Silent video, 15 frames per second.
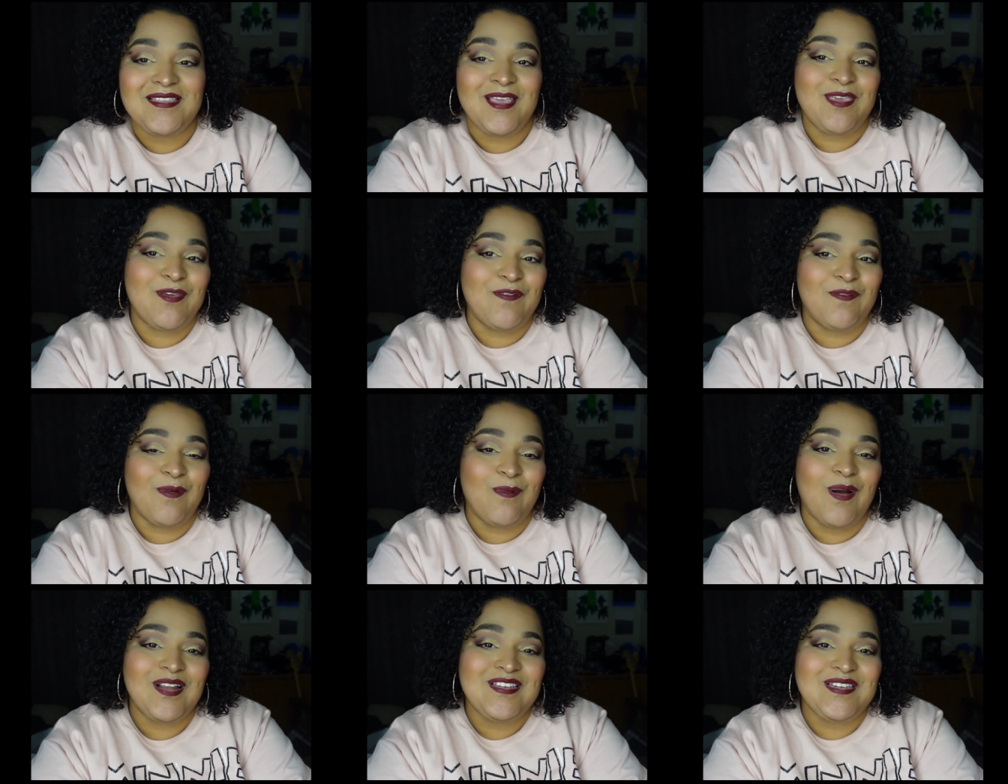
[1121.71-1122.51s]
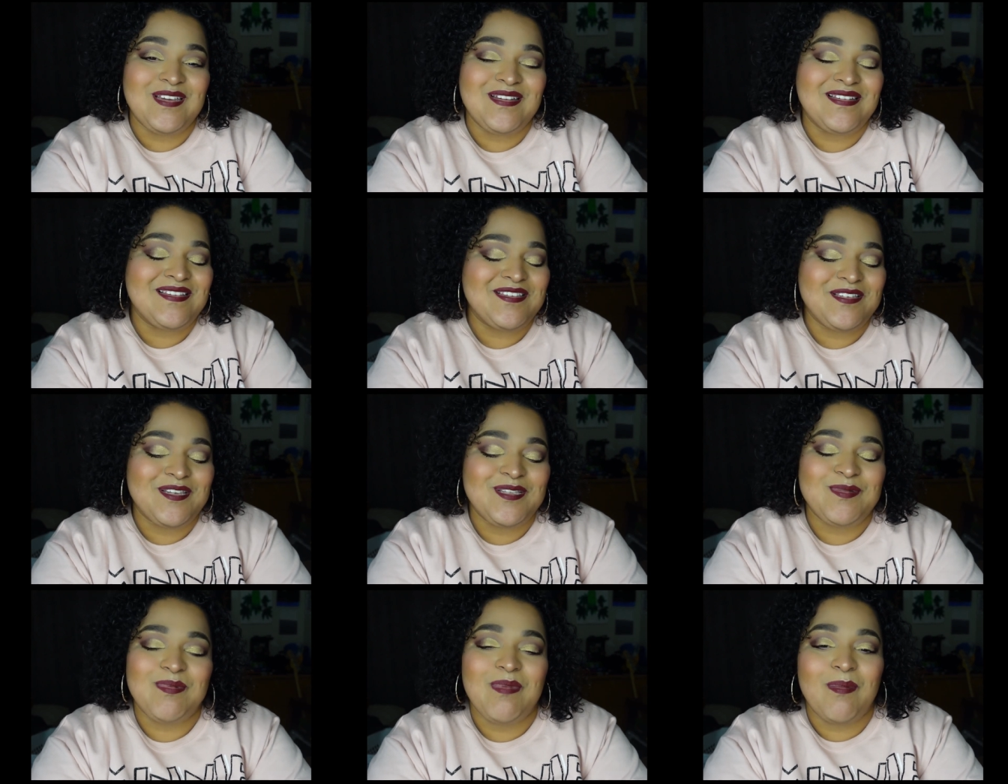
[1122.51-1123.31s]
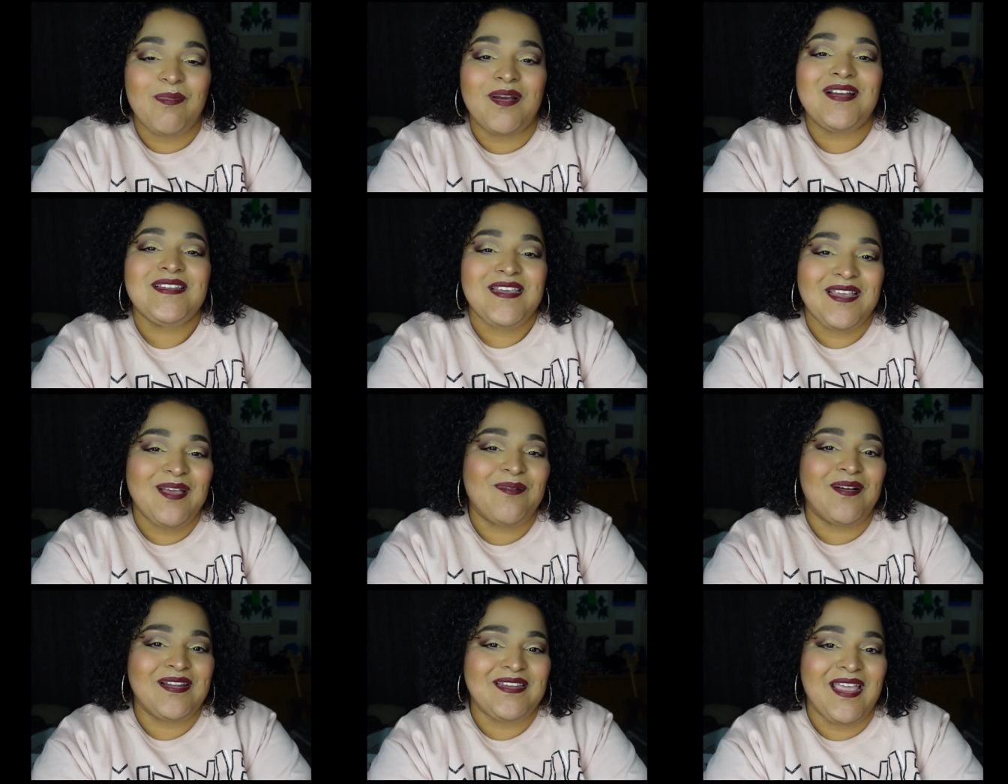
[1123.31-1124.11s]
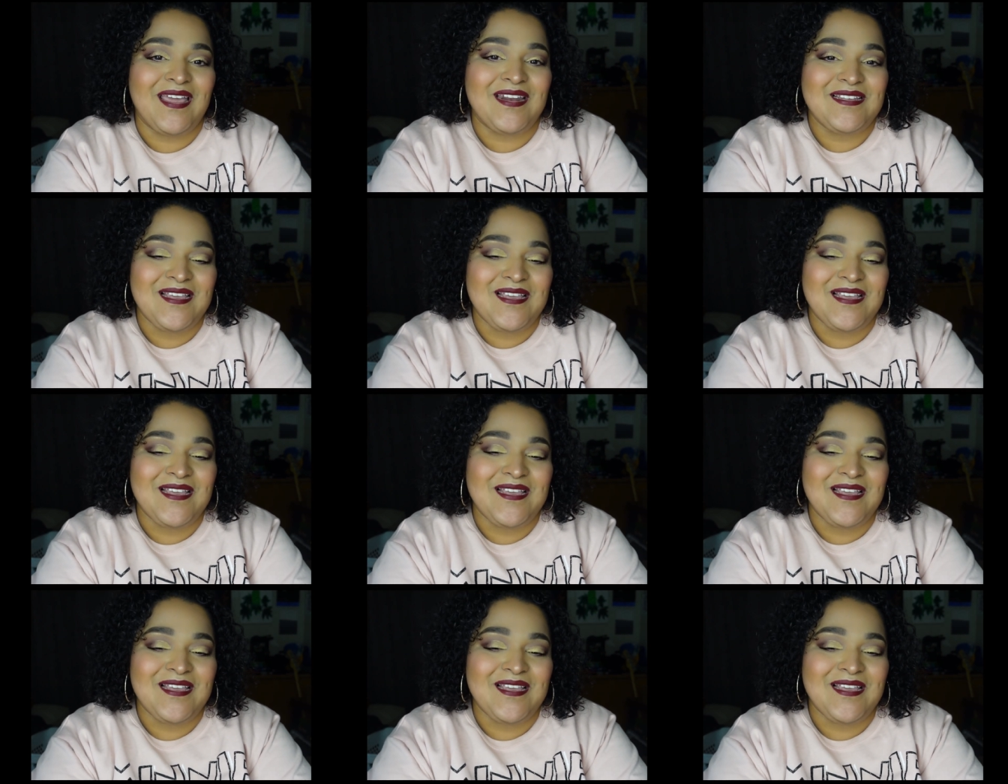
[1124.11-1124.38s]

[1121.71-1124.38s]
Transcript: thank you for watching. Just remember, take it one day at a